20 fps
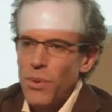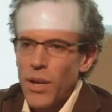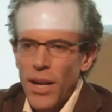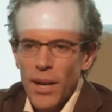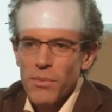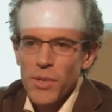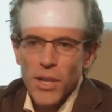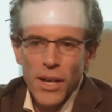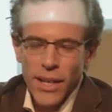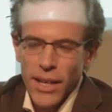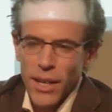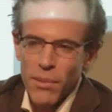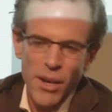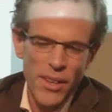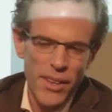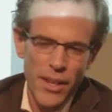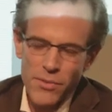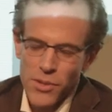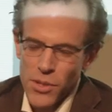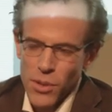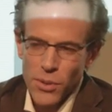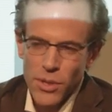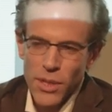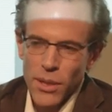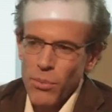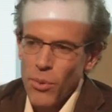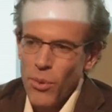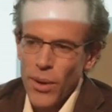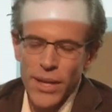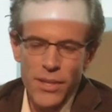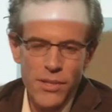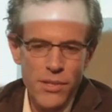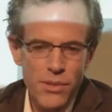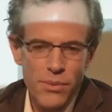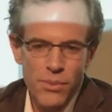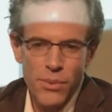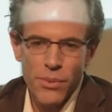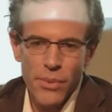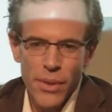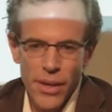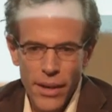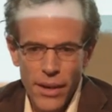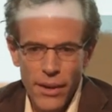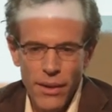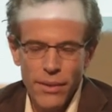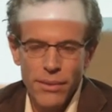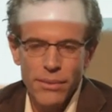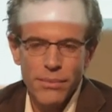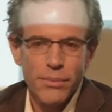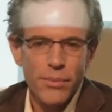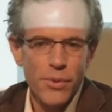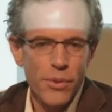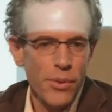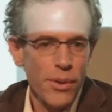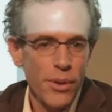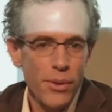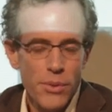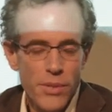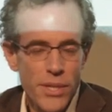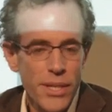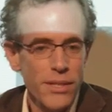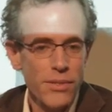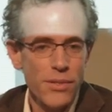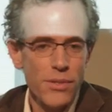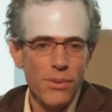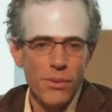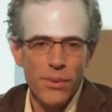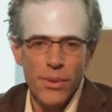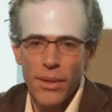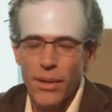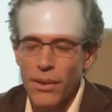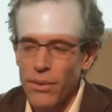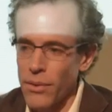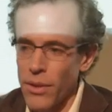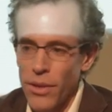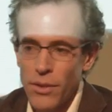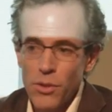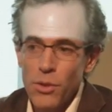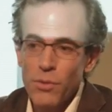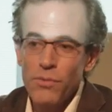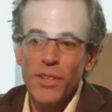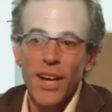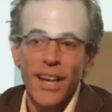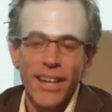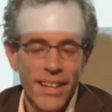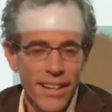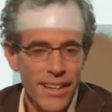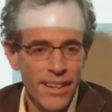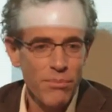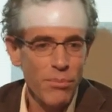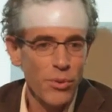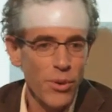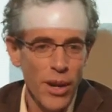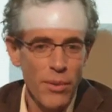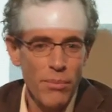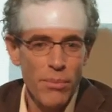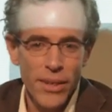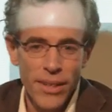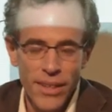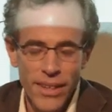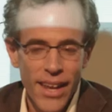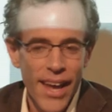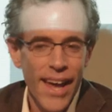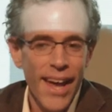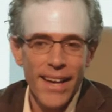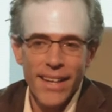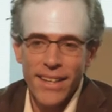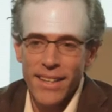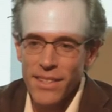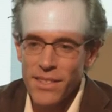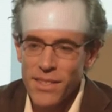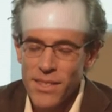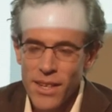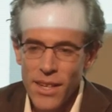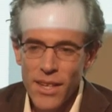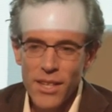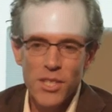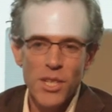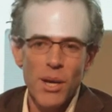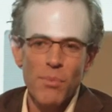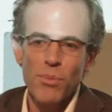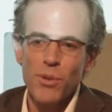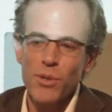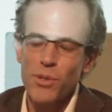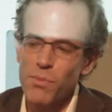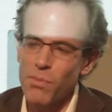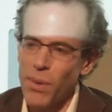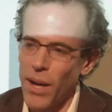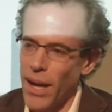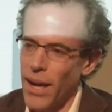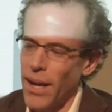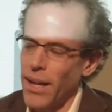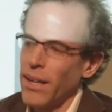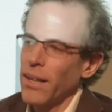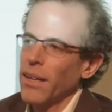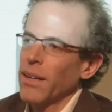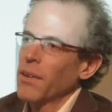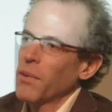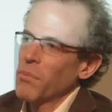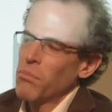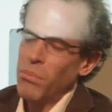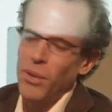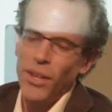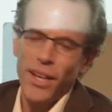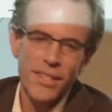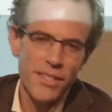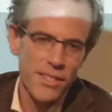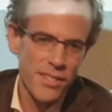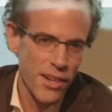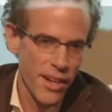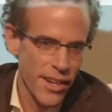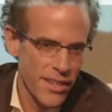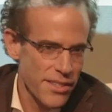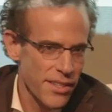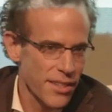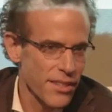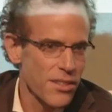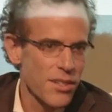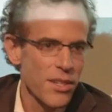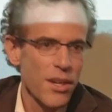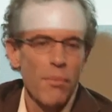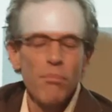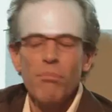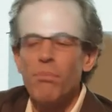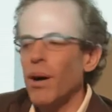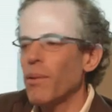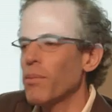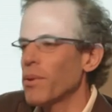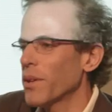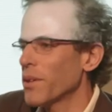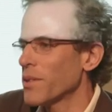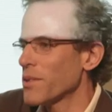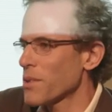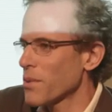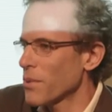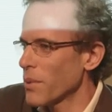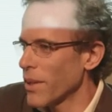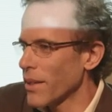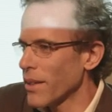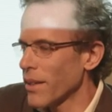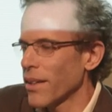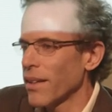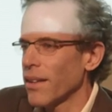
what I'm talking about. They've soaked up waste through their, through their cuisines, through their, you've done it in Great Britain, haggis, shepherd's pie, blood sausage, bubble and squeak,